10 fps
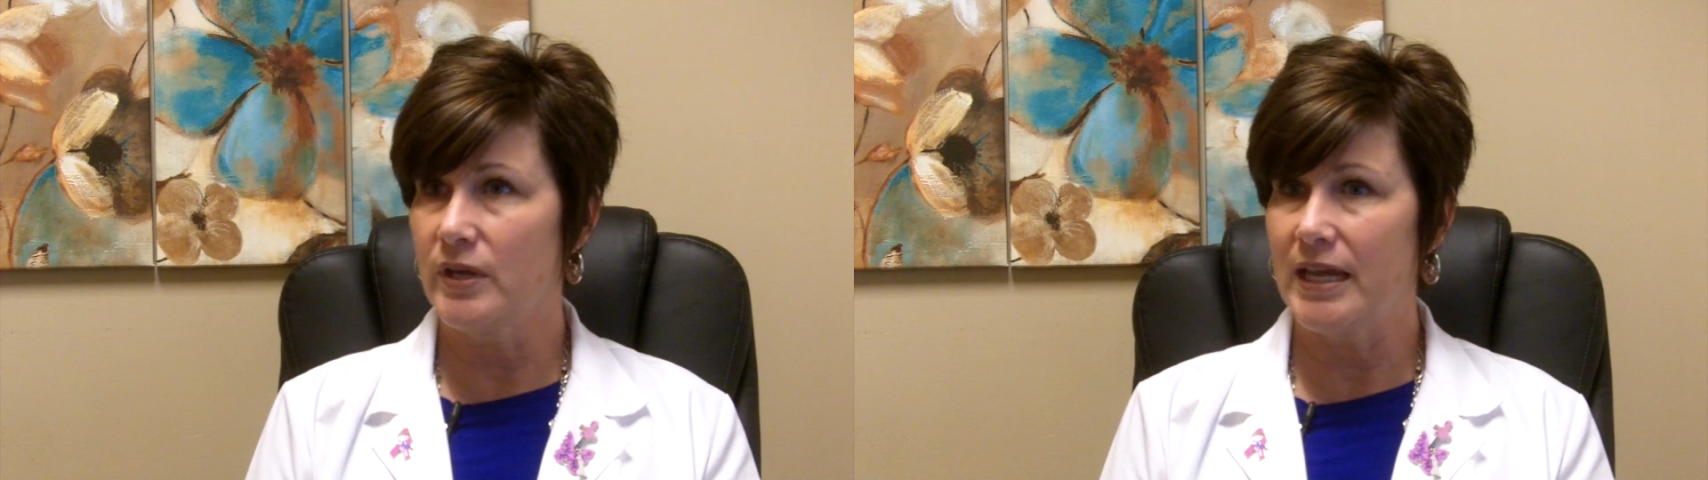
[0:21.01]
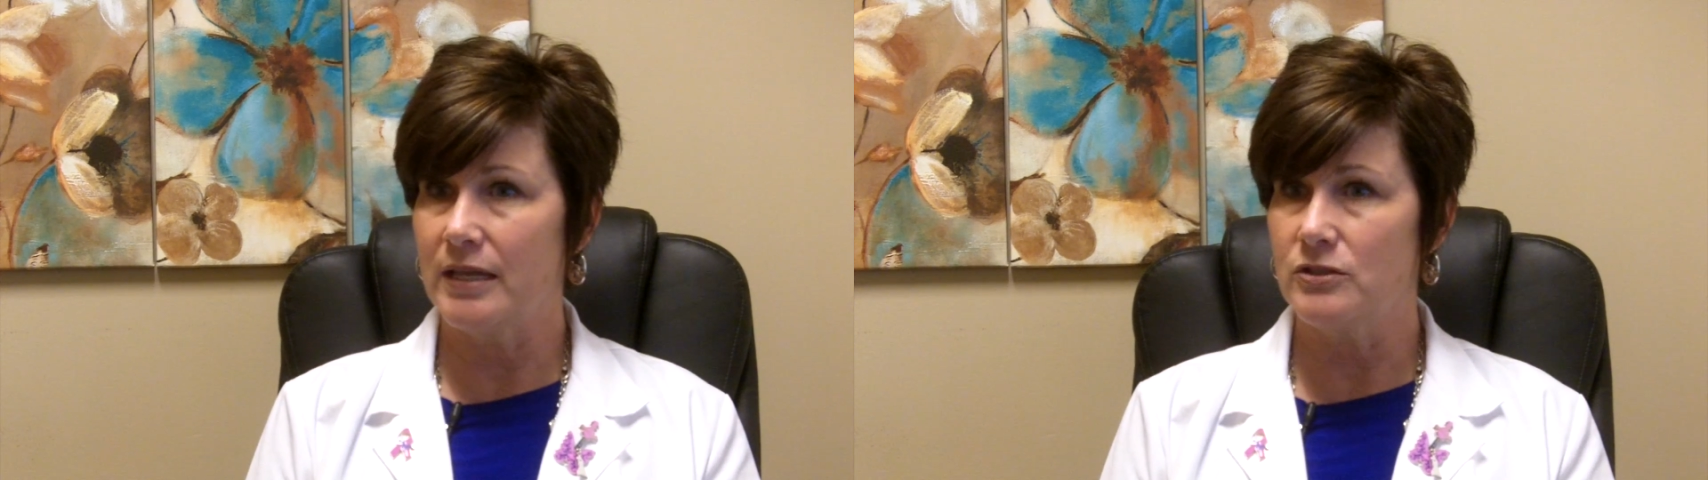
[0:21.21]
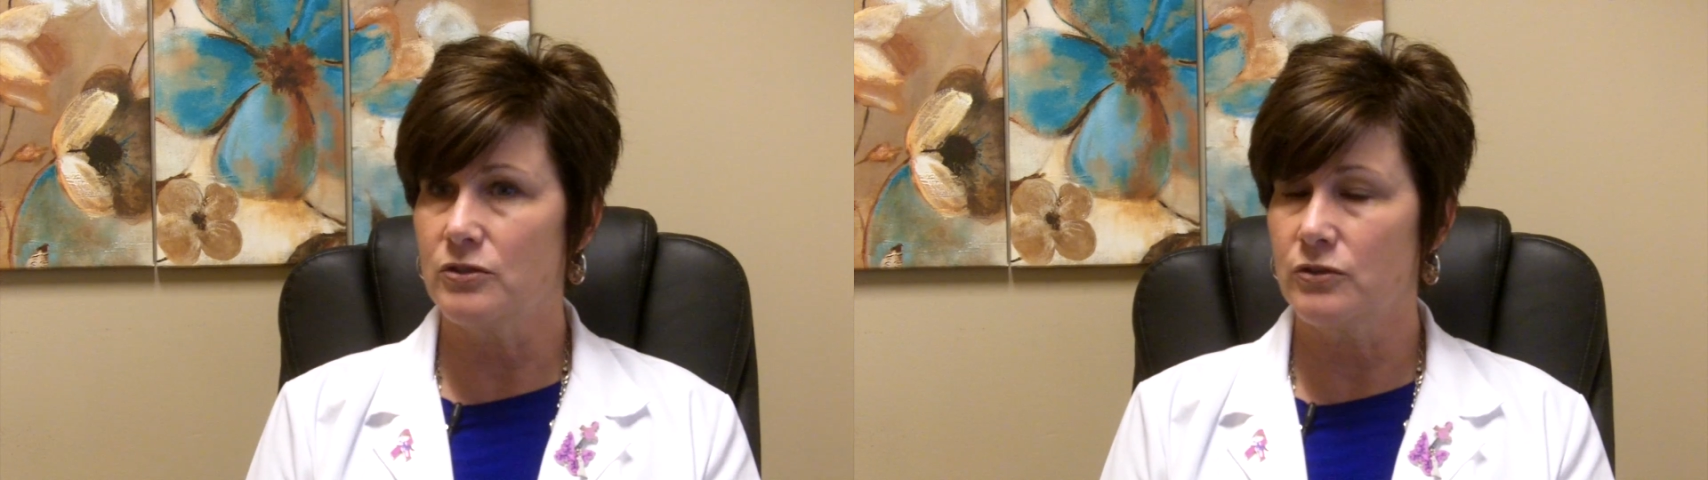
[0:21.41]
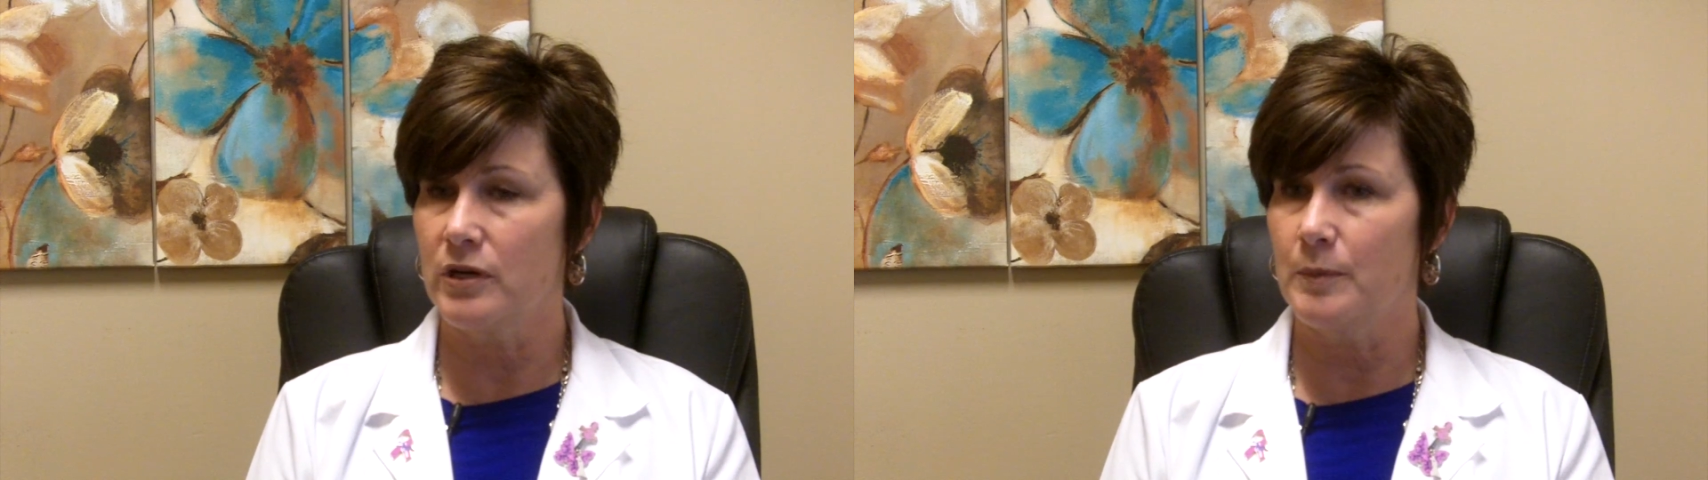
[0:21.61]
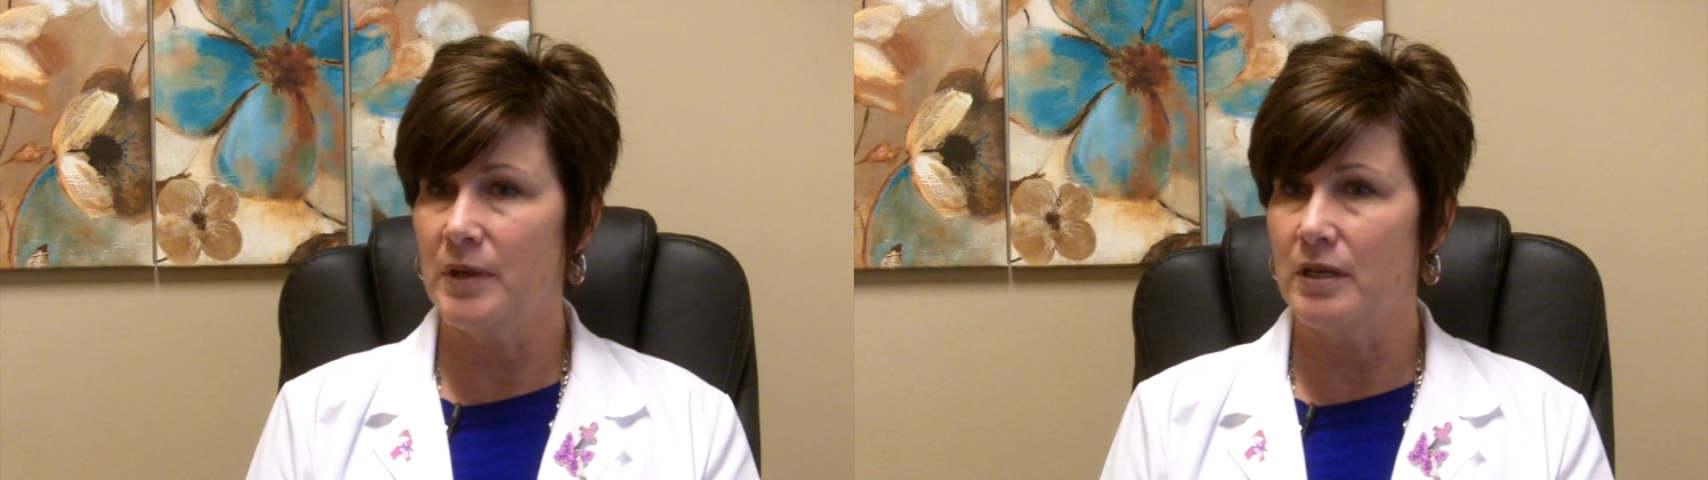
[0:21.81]
the cancer
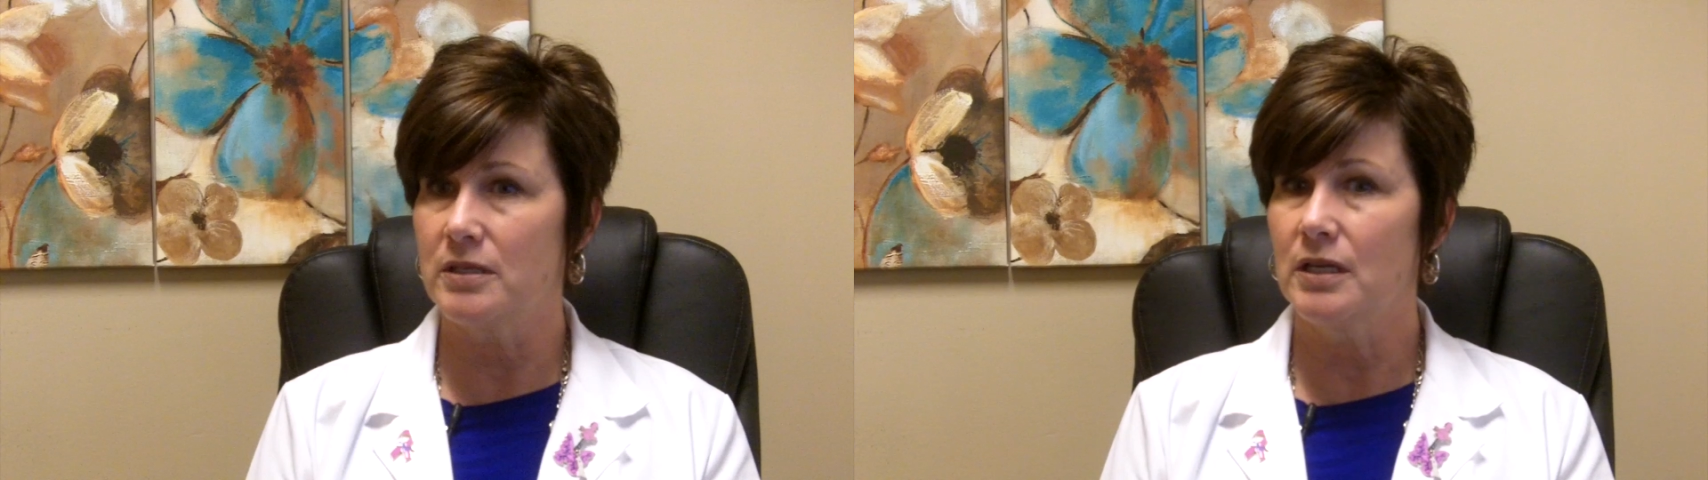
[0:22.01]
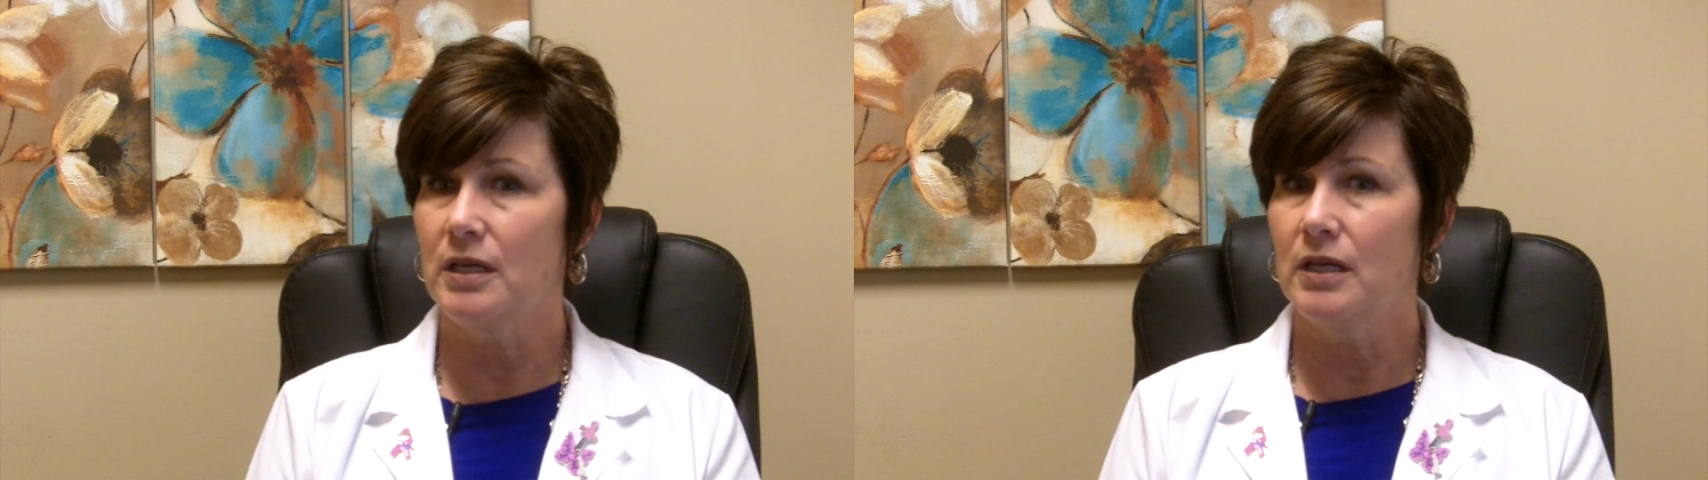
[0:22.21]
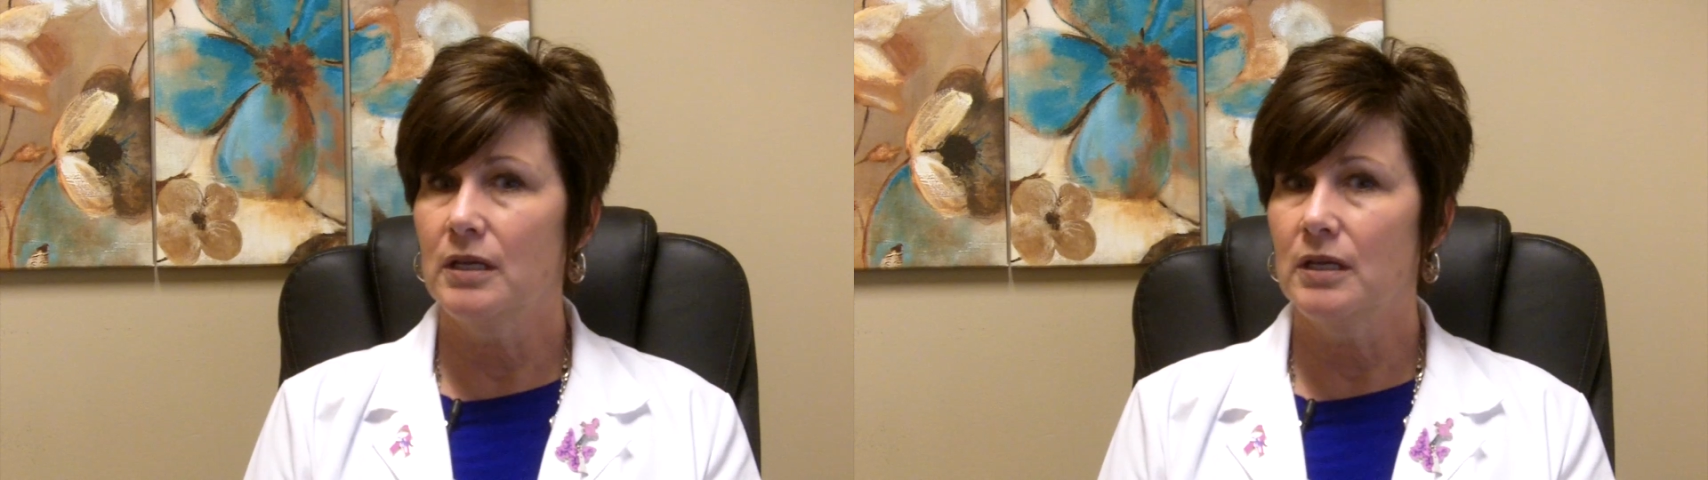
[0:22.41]
treatment